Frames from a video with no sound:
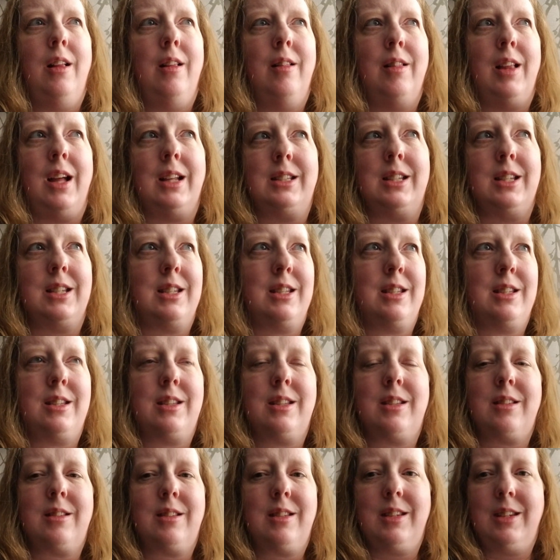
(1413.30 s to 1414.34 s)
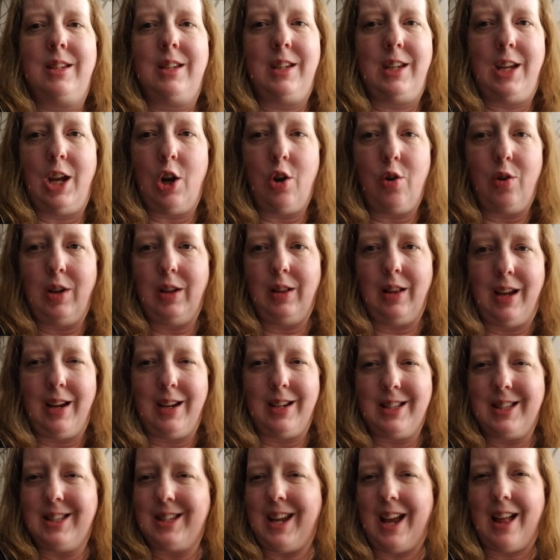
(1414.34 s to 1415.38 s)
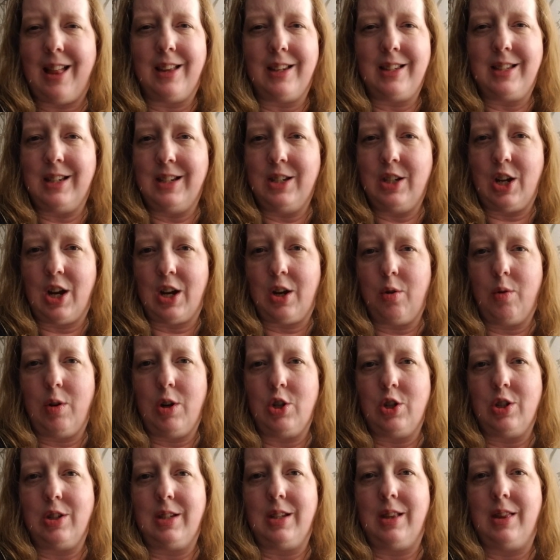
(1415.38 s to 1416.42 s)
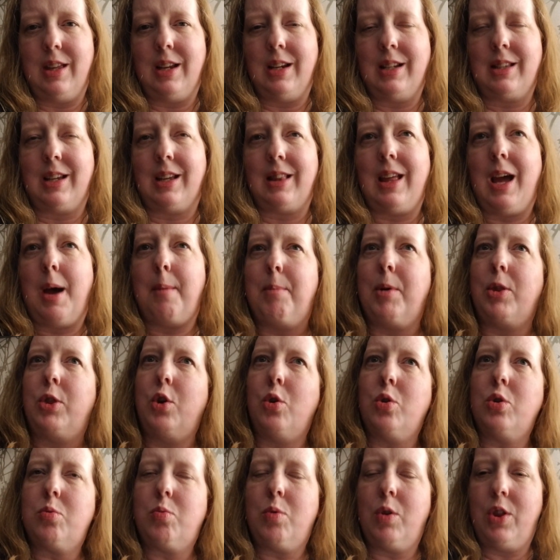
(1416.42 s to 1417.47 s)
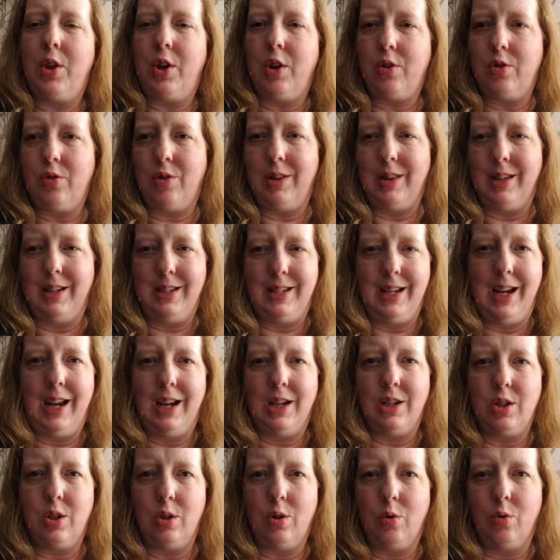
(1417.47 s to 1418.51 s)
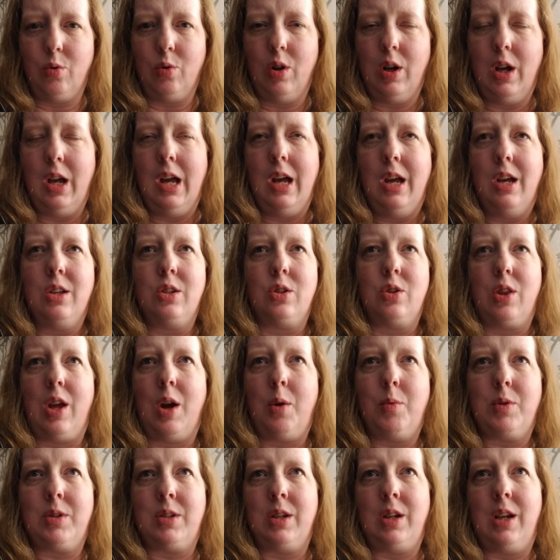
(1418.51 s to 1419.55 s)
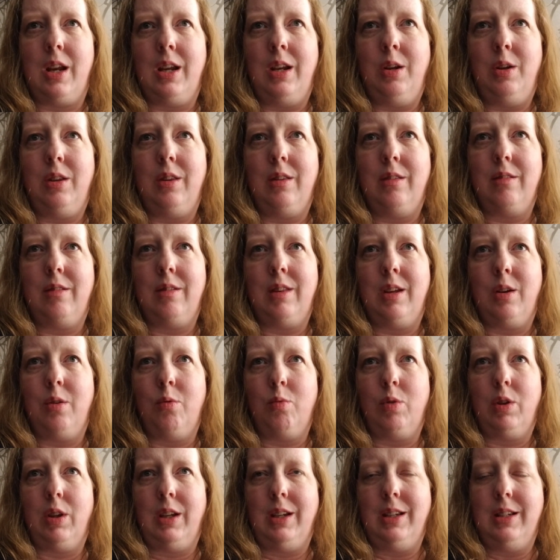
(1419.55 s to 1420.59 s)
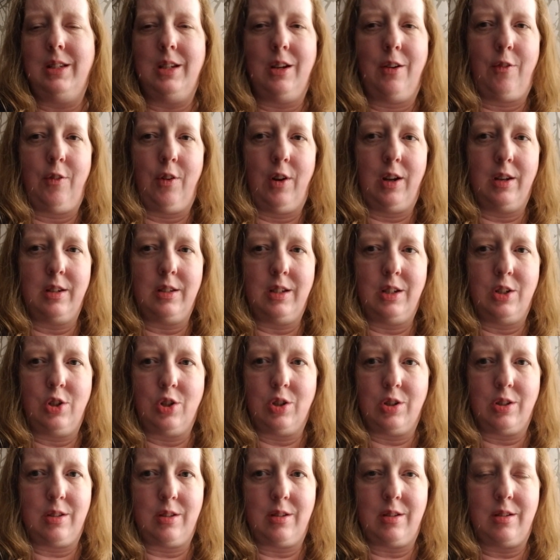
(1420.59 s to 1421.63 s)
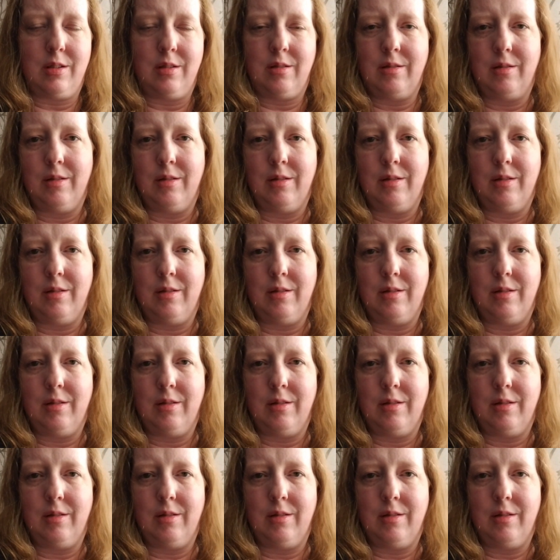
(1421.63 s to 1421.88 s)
lots of scary like skeleton decorations and things like that. But those were there during the day too. So that wasn't anything really different. It just